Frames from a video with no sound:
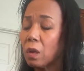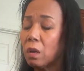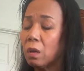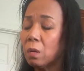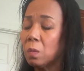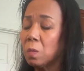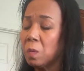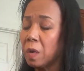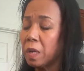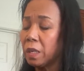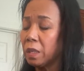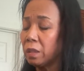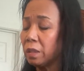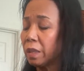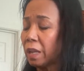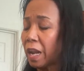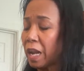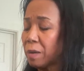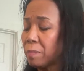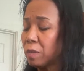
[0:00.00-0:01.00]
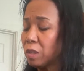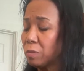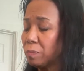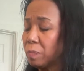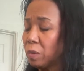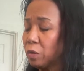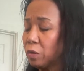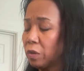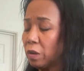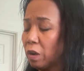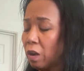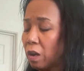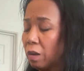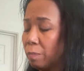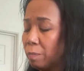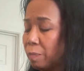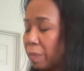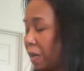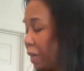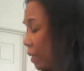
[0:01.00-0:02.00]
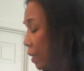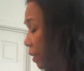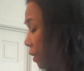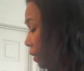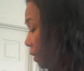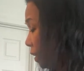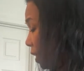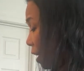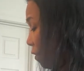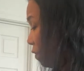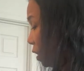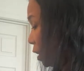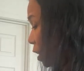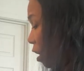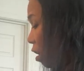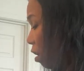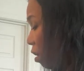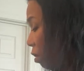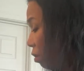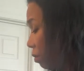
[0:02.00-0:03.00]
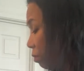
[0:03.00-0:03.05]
1 tablespoon of butter. That was all.